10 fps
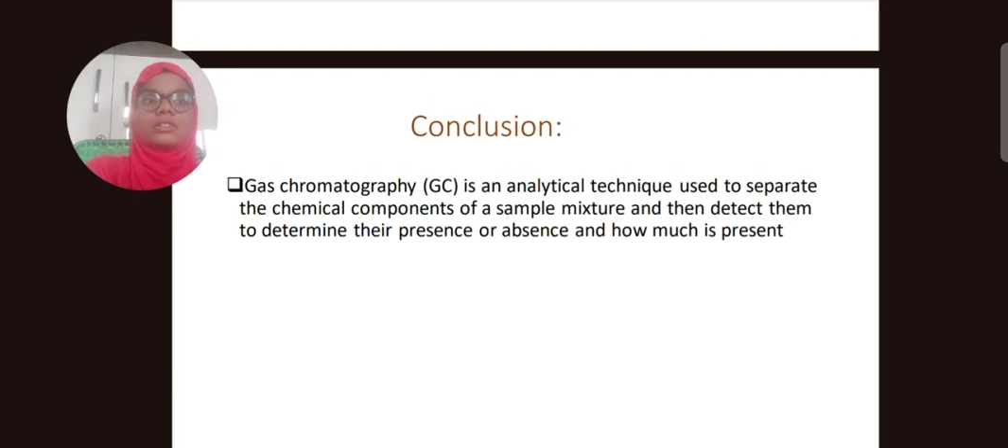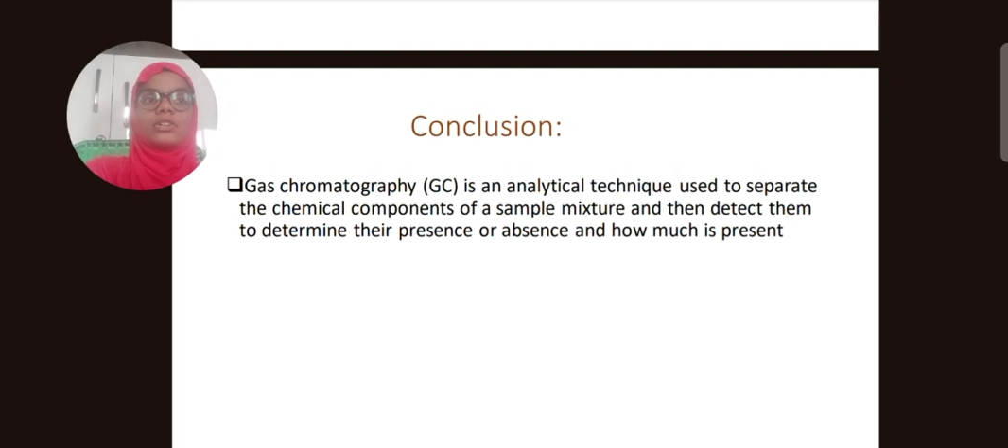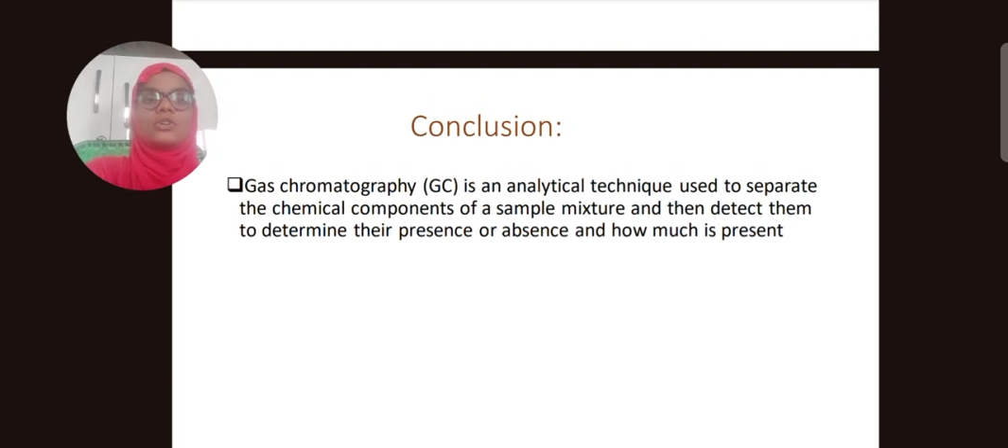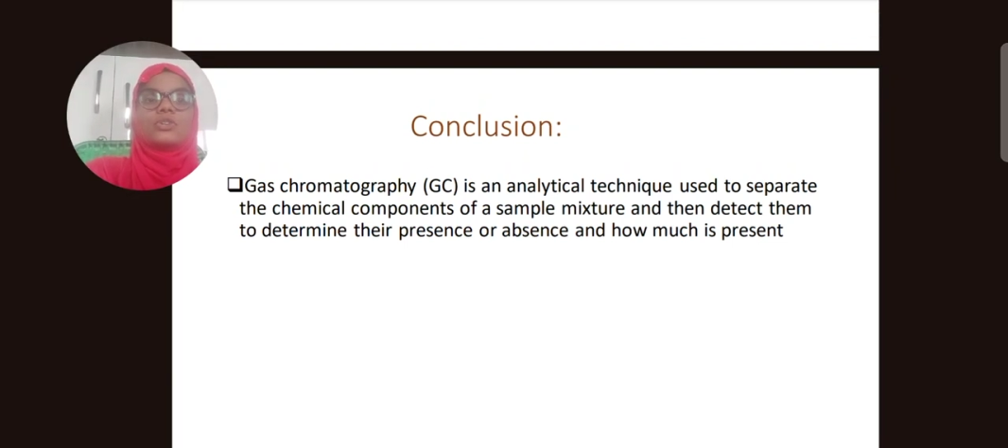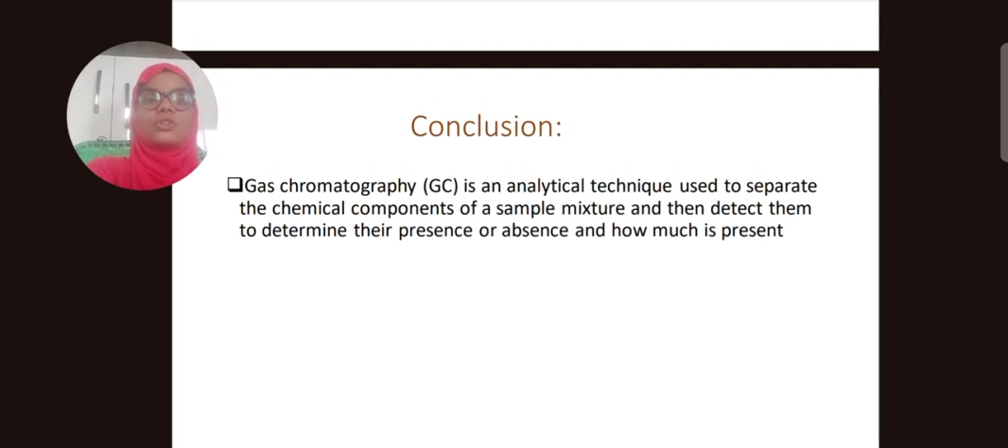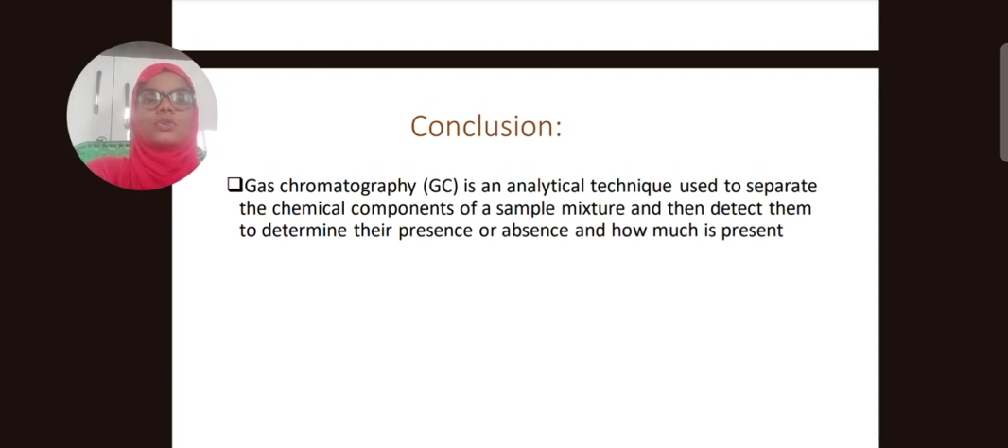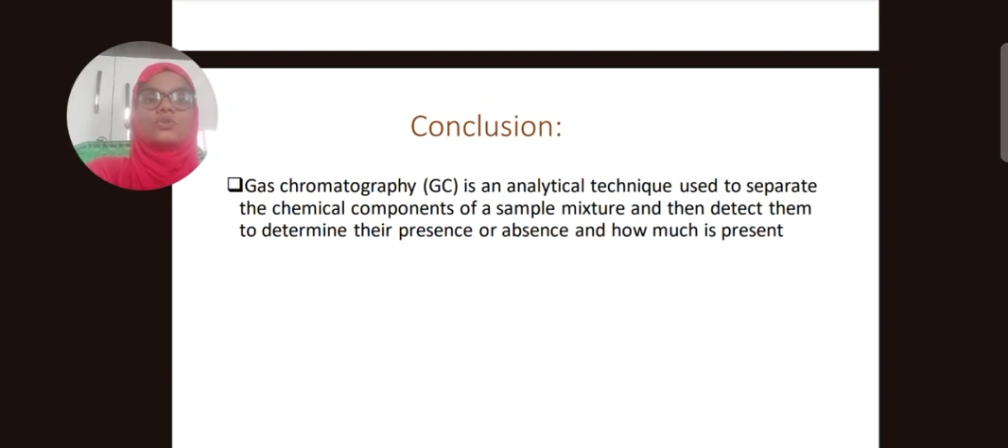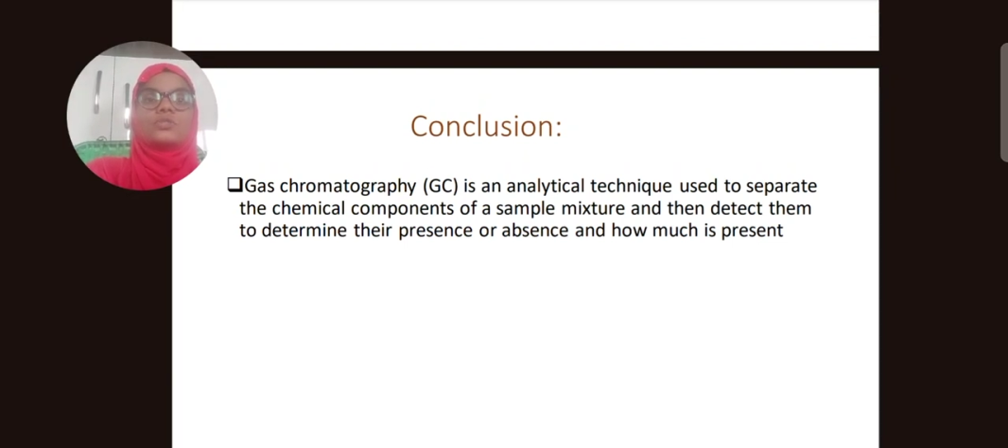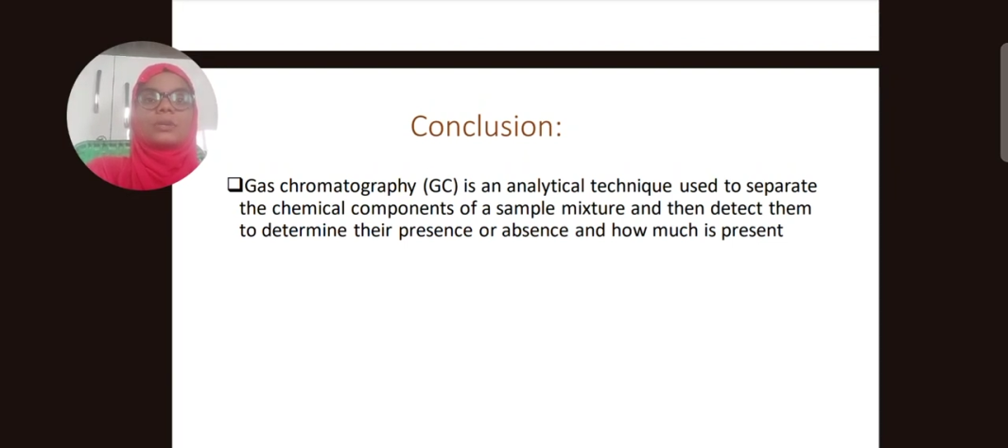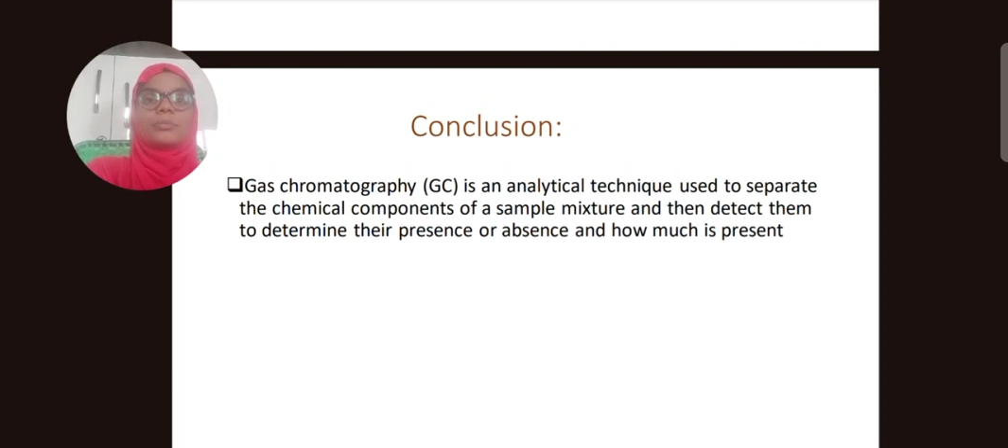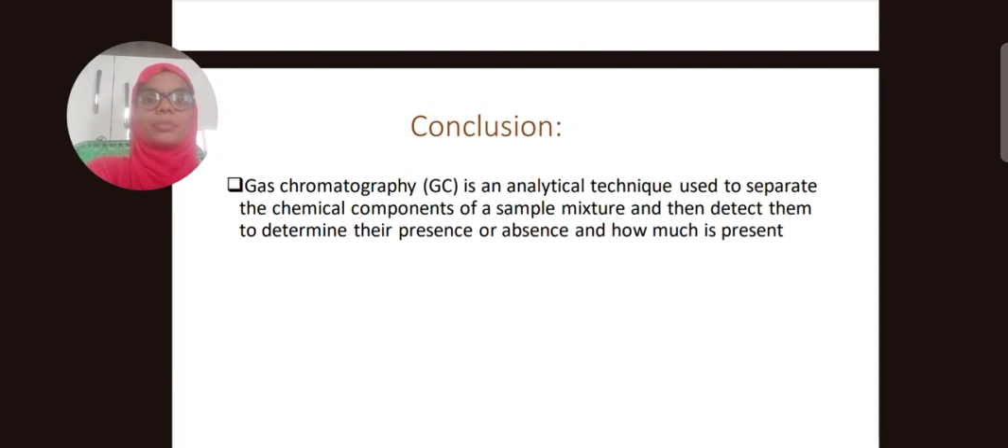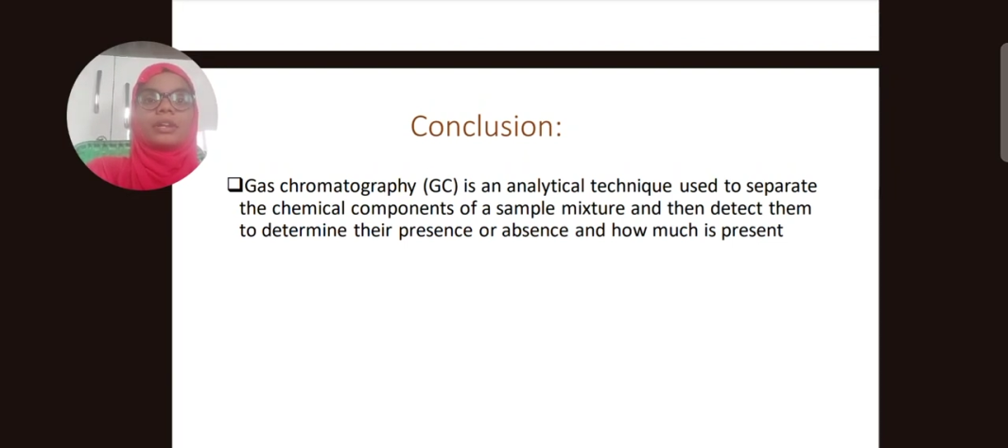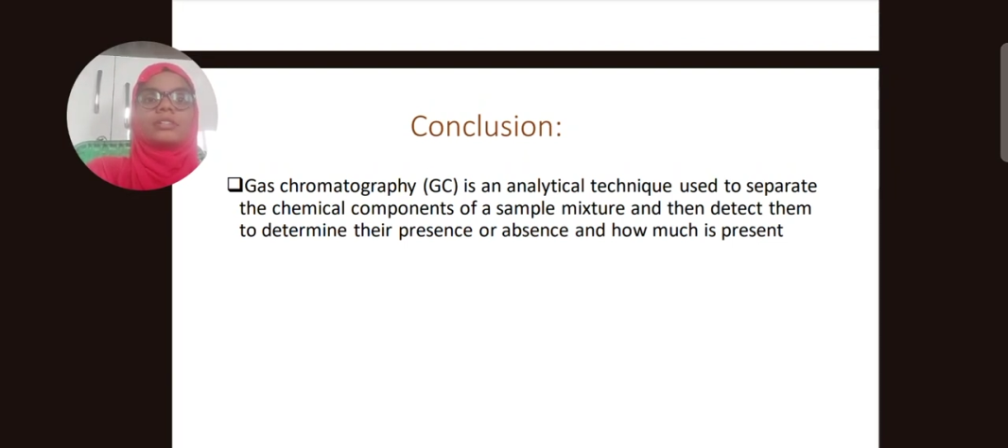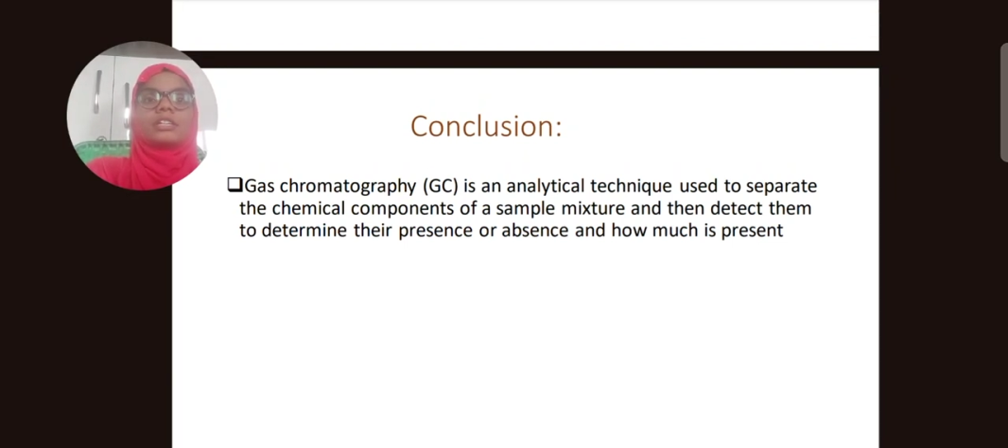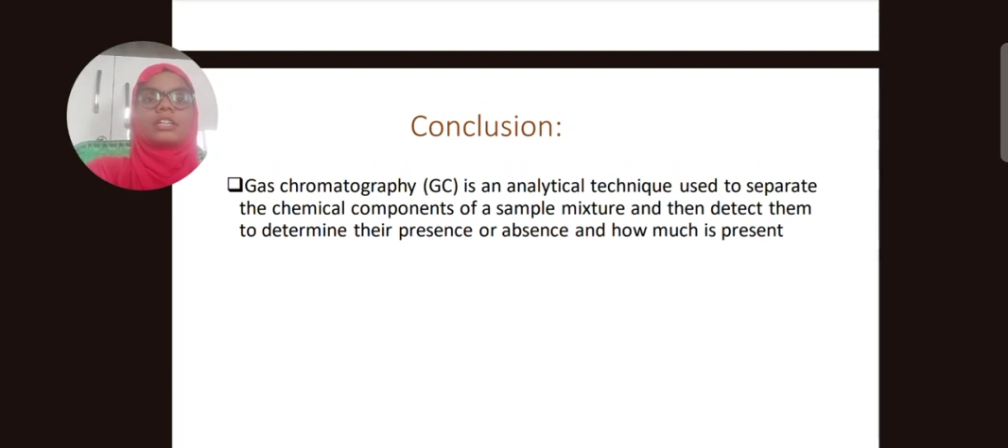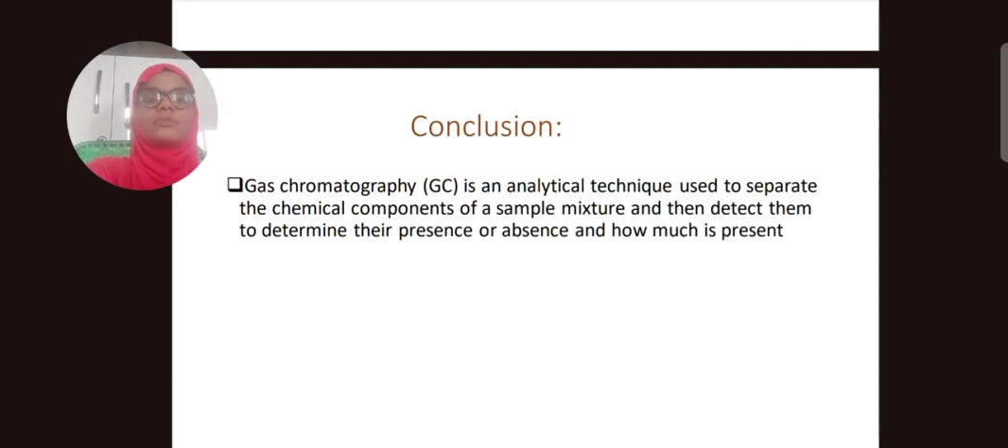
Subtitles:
used to separate the chemical